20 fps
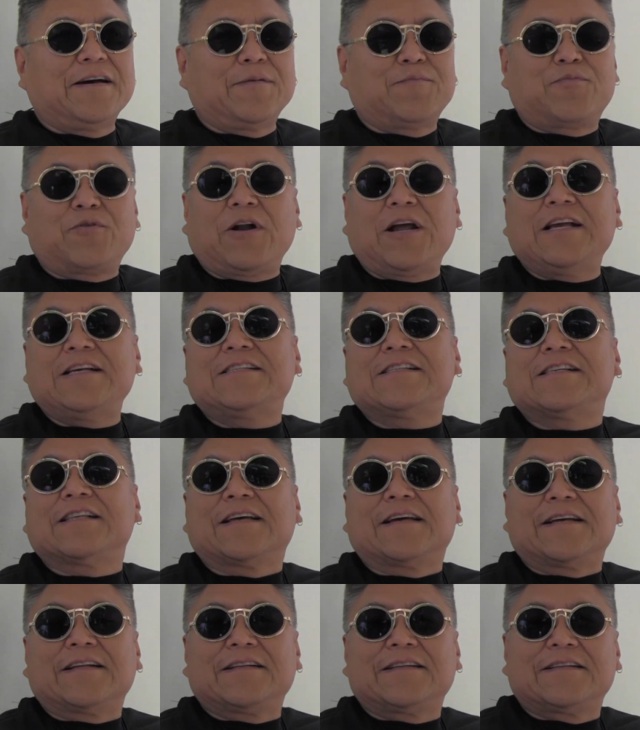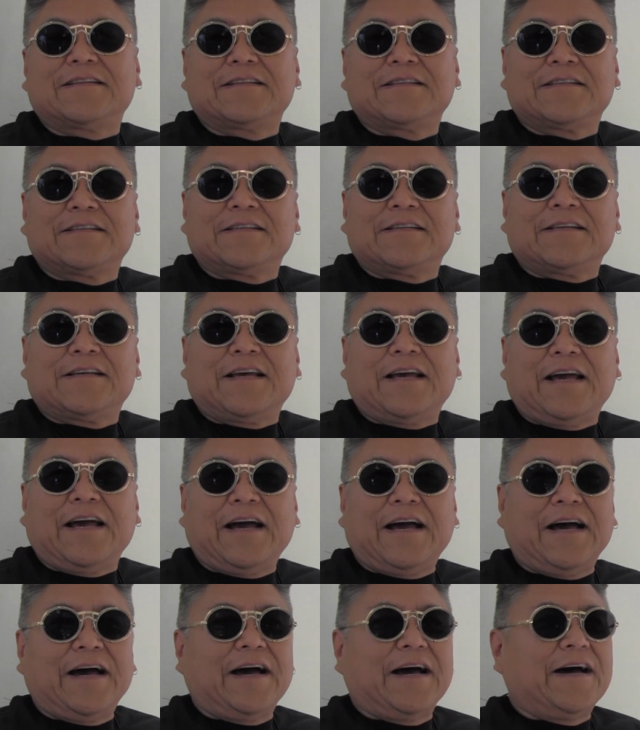a bracelet
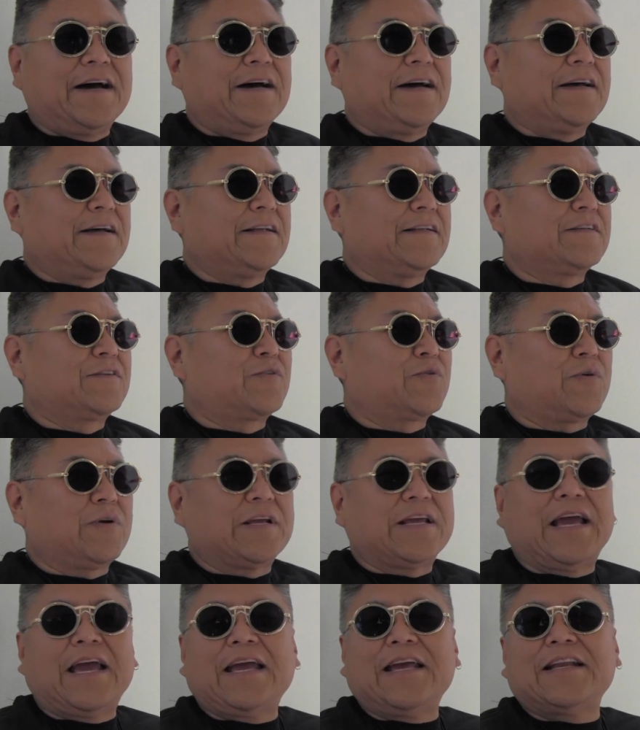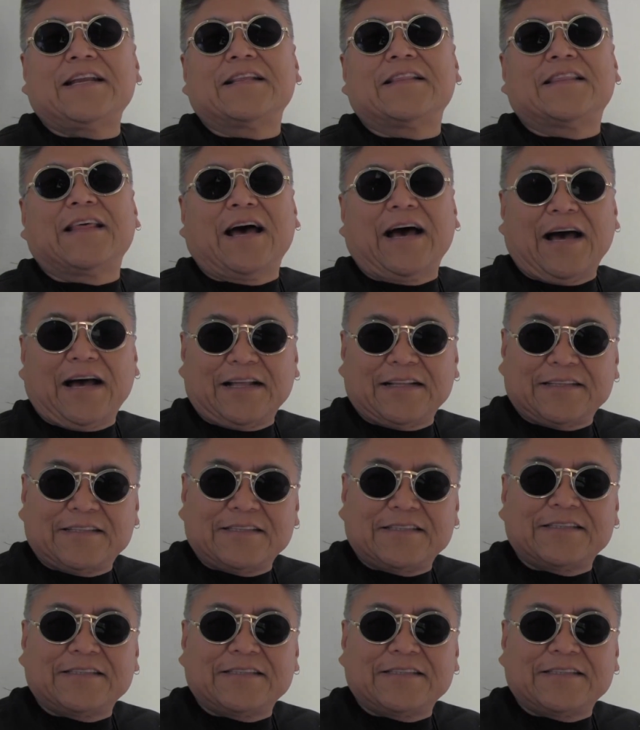and created that.